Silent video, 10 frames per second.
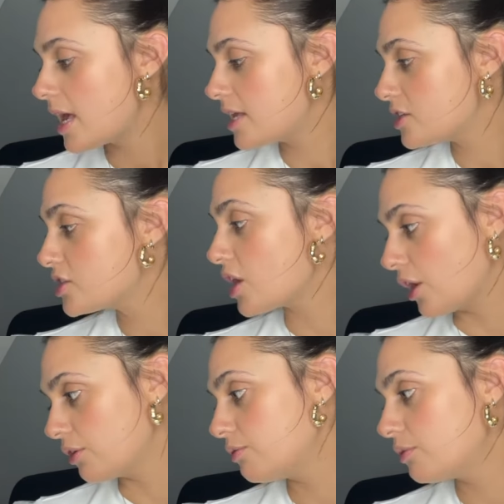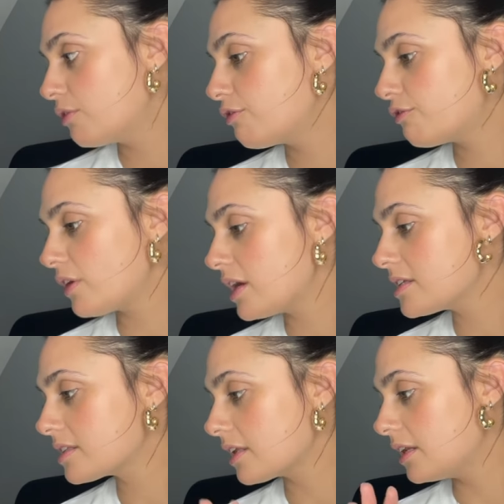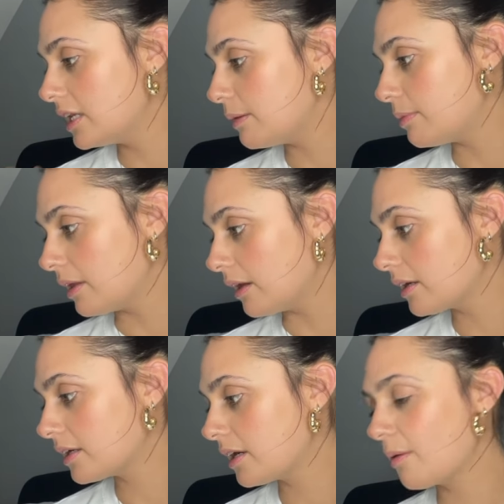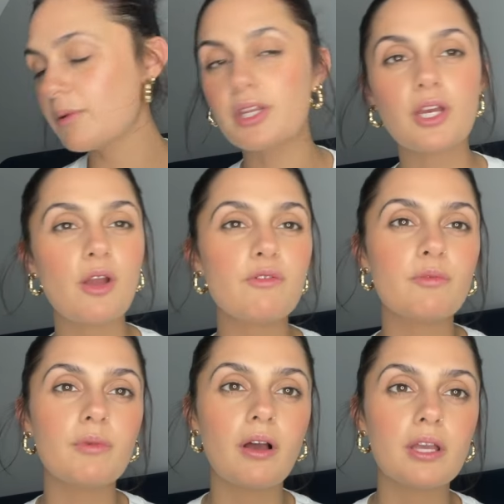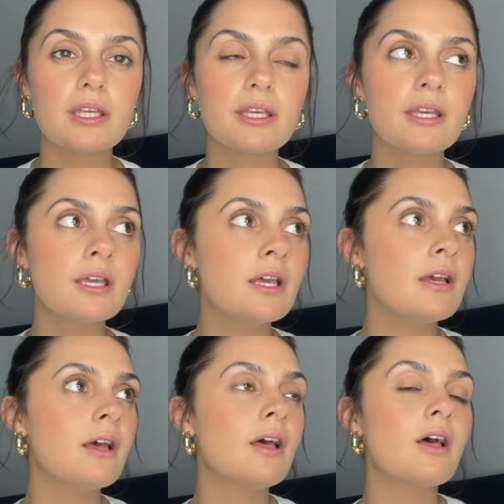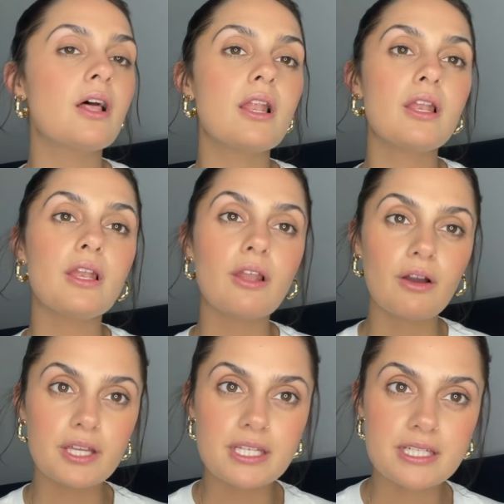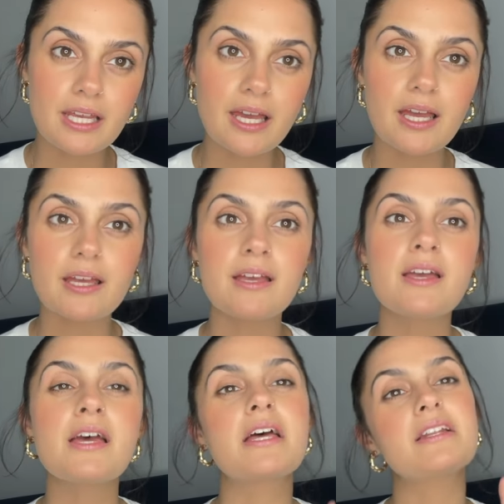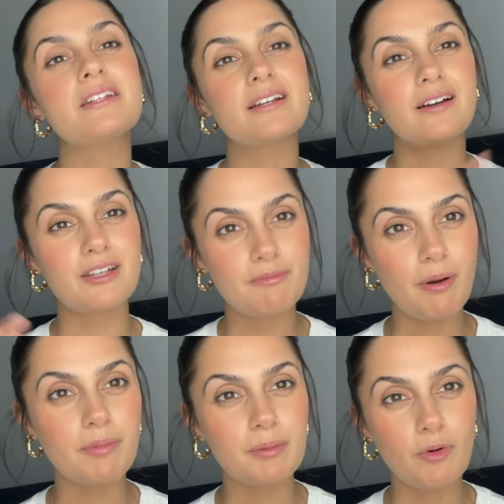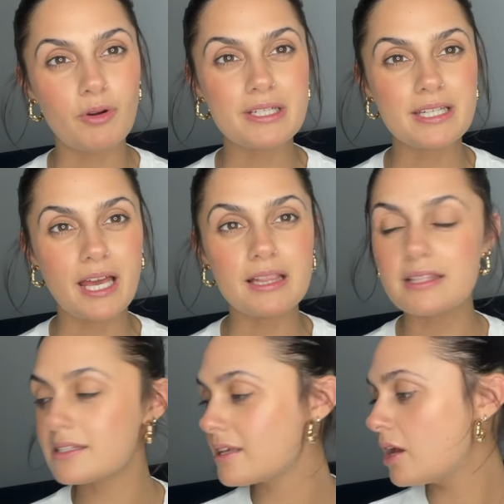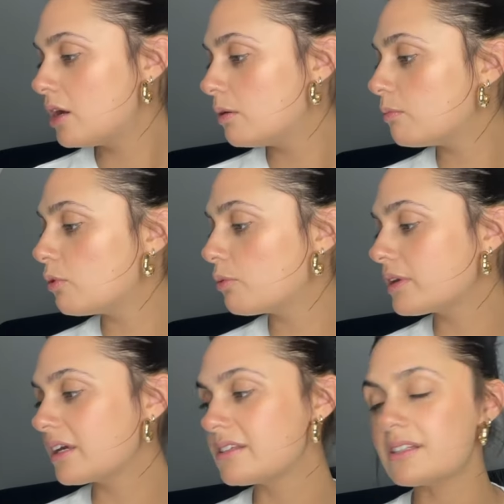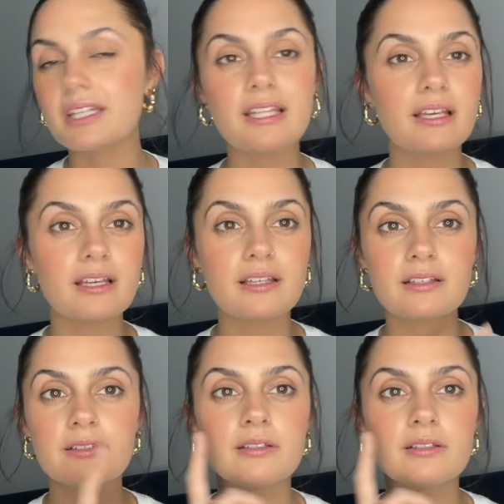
So first lip look, I'm gonna go from like lighter to kind of probably more intense, more because I think